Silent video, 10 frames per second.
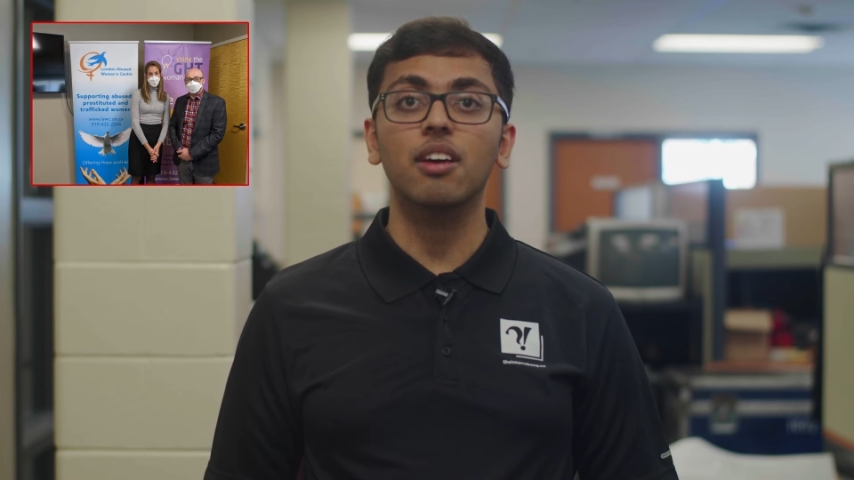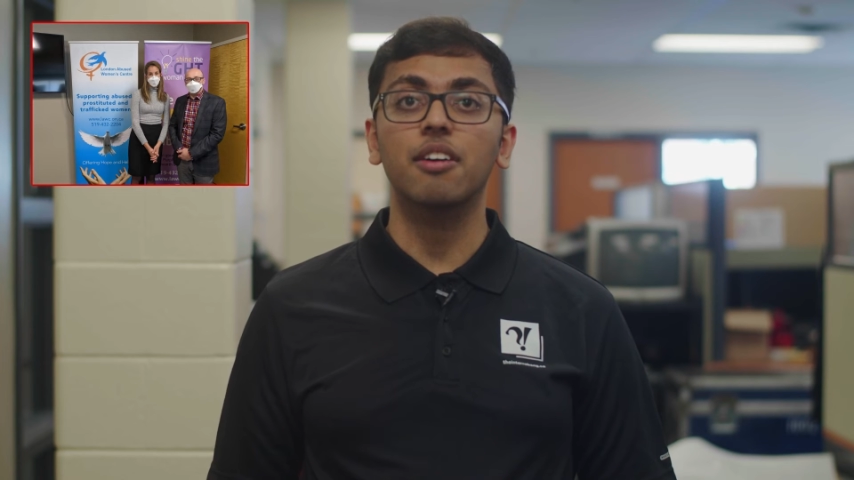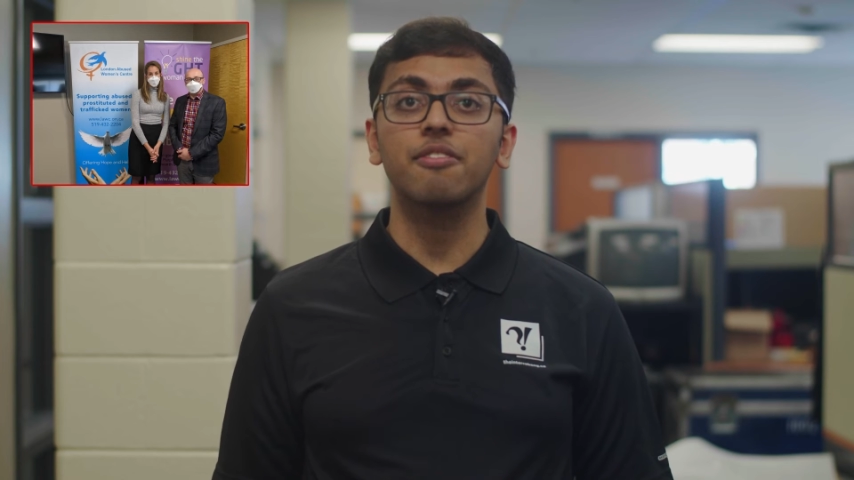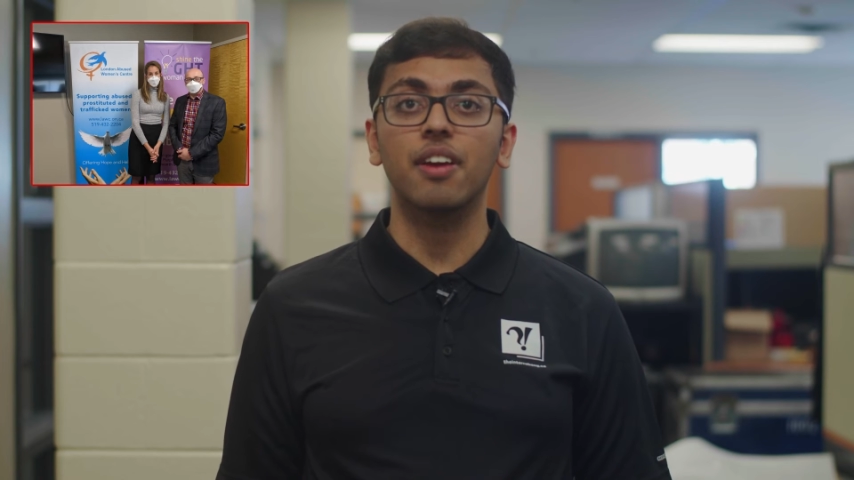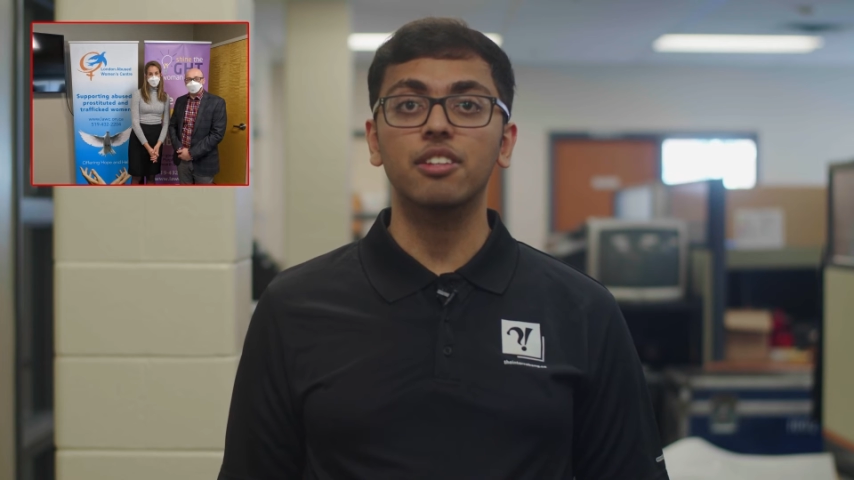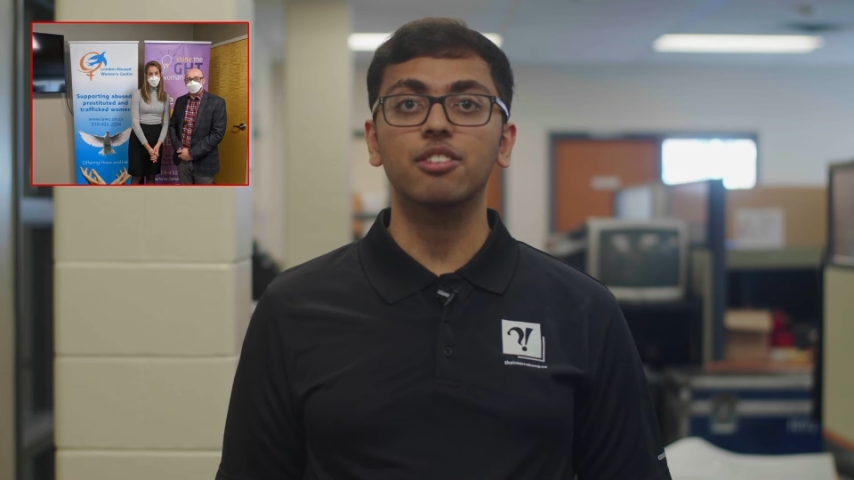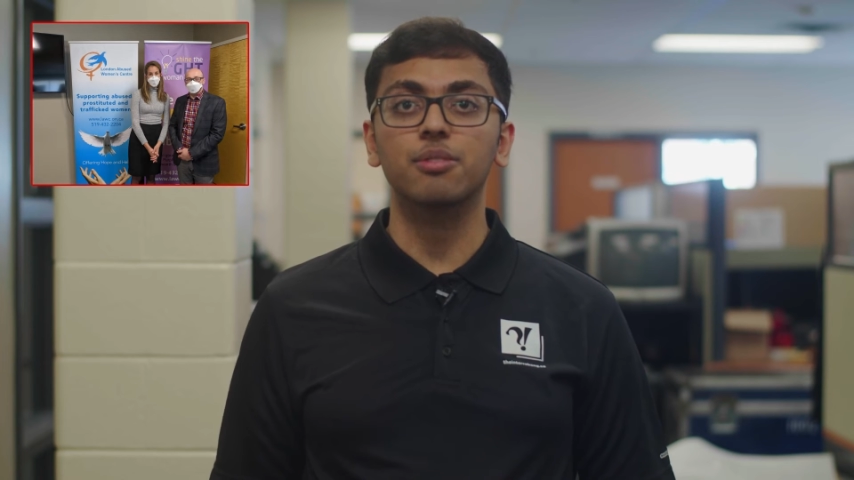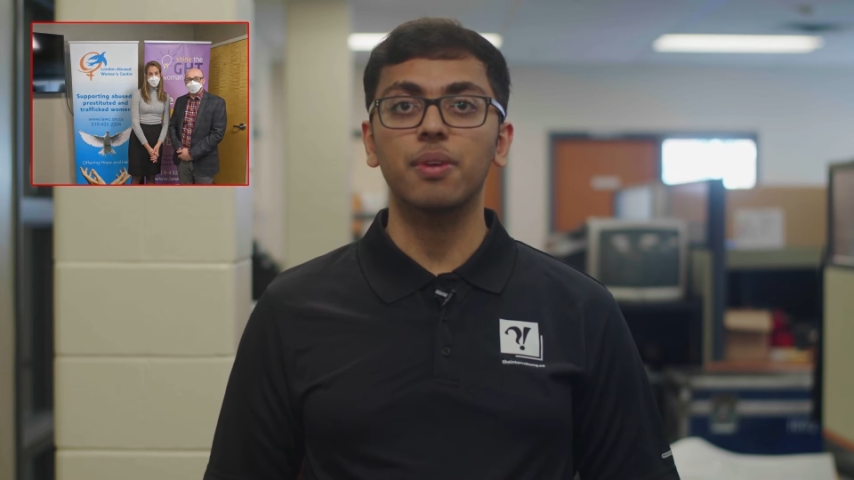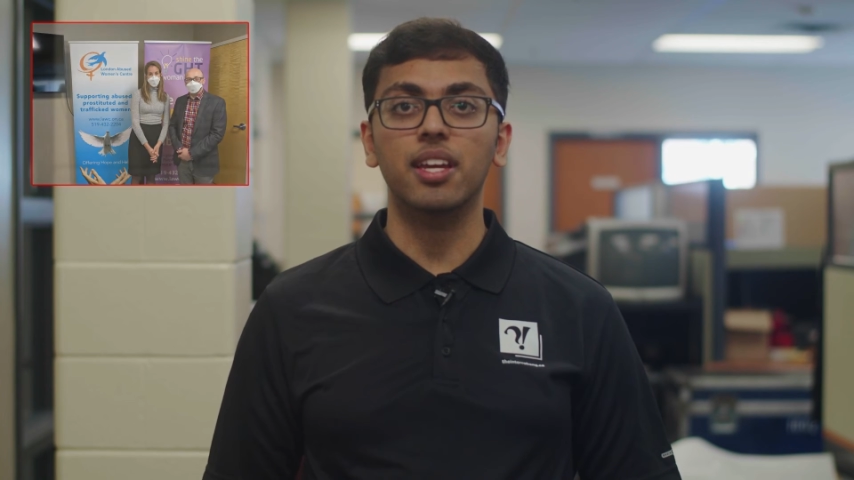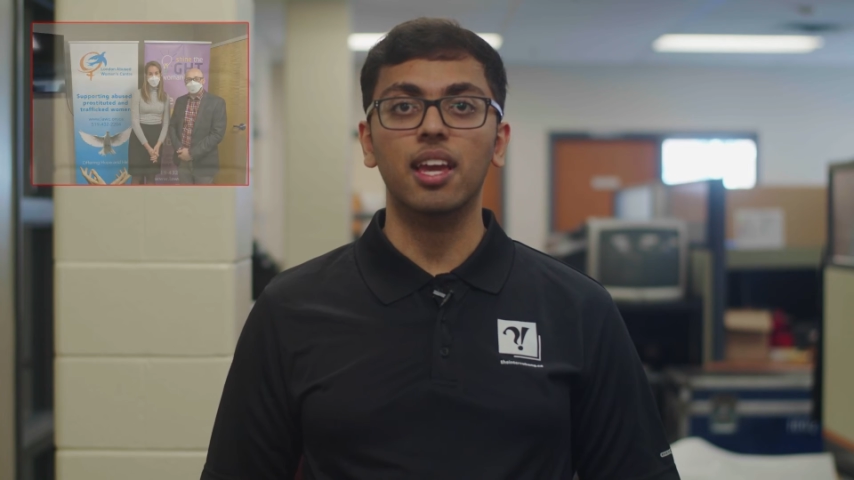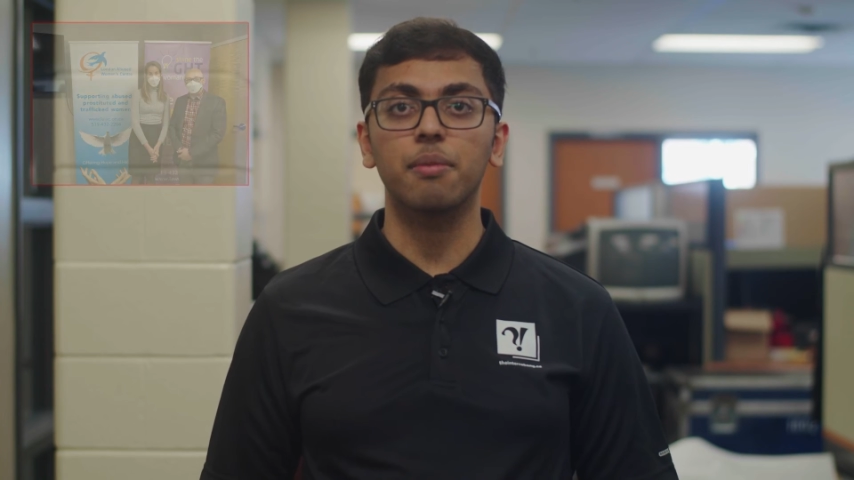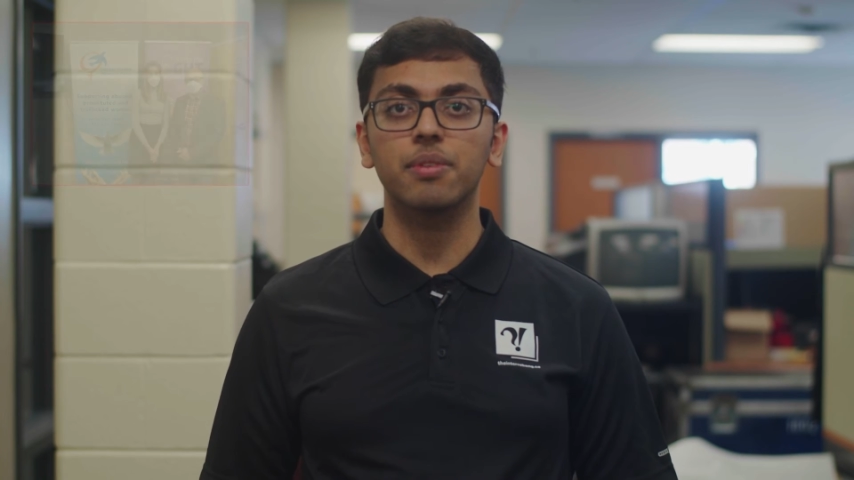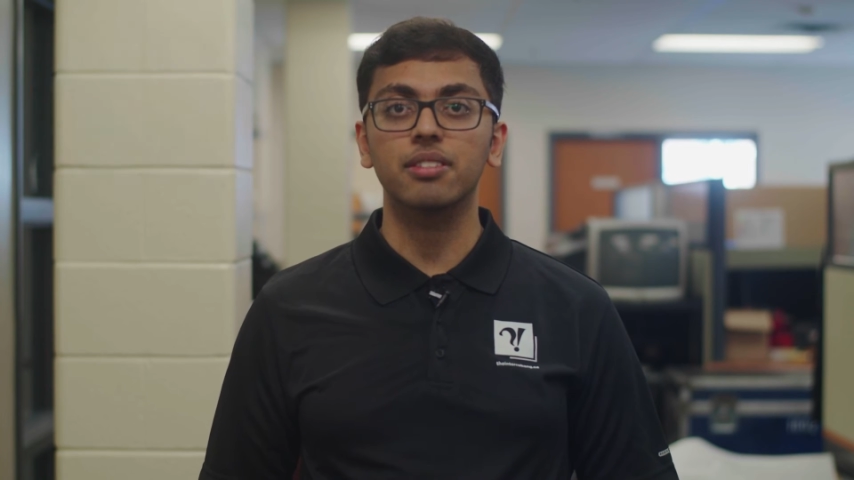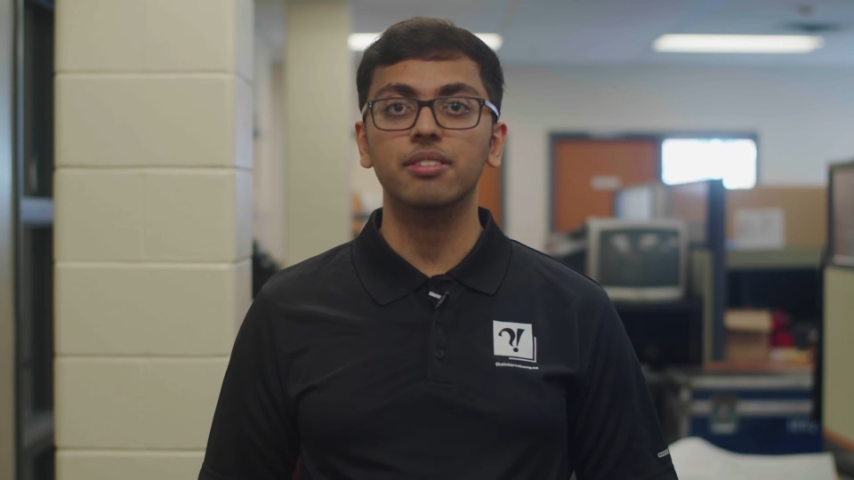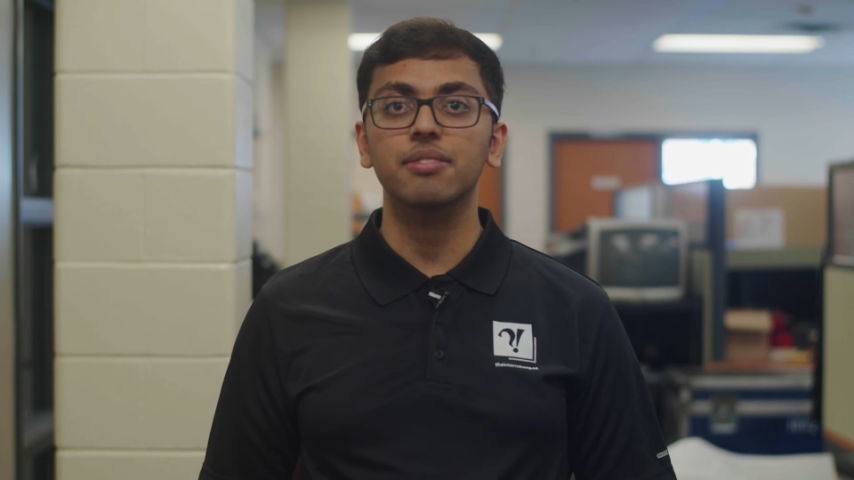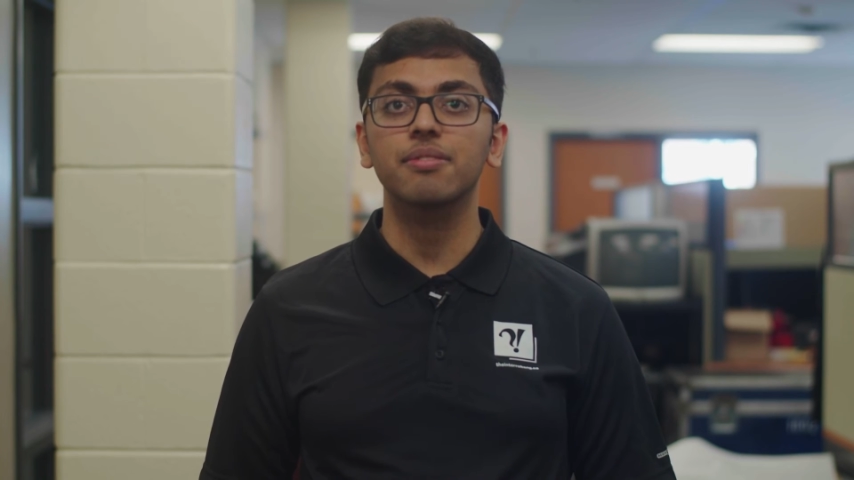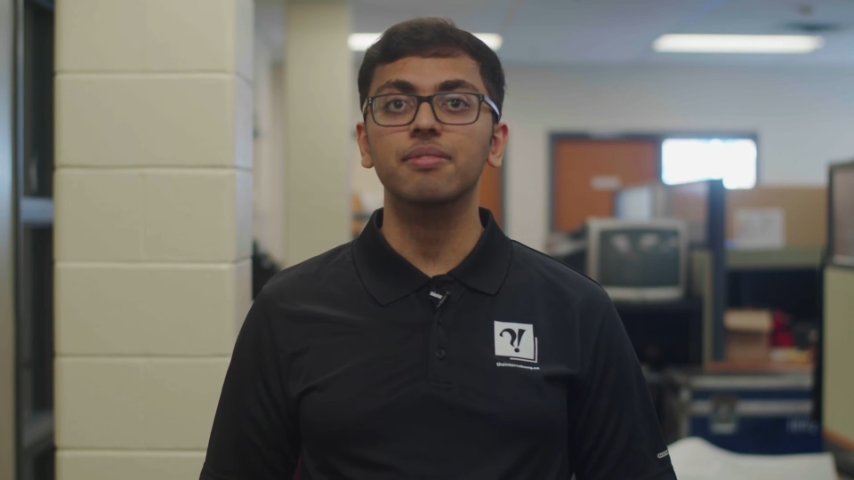on Fanshawe's main campus.